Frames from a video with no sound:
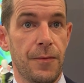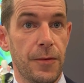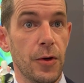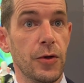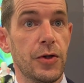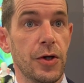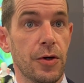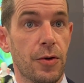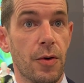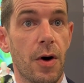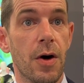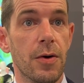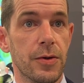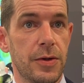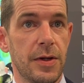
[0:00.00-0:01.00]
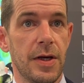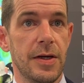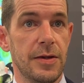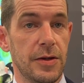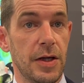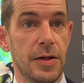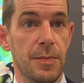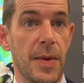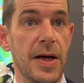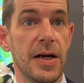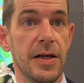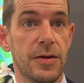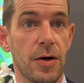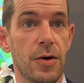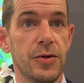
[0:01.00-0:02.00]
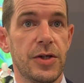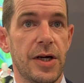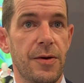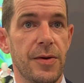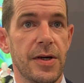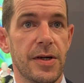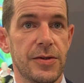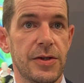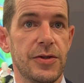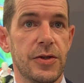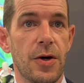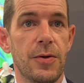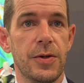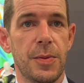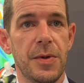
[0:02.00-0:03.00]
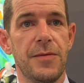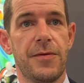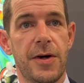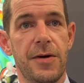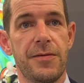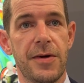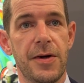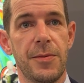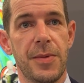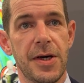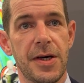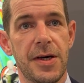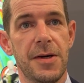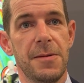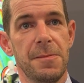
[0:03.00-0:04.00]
future growth in mainly those areas is going to be very, very big.